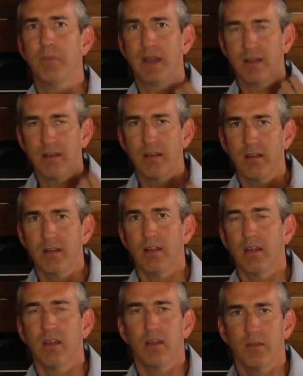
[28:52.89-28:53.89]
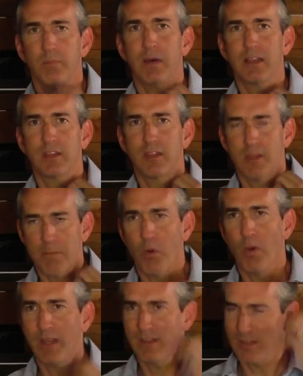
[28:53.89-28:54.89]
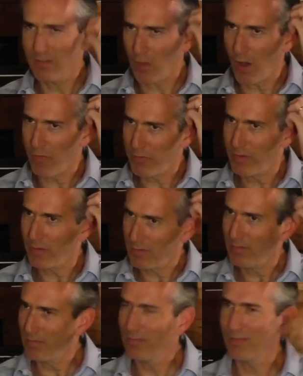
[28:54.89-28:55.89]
but the point is often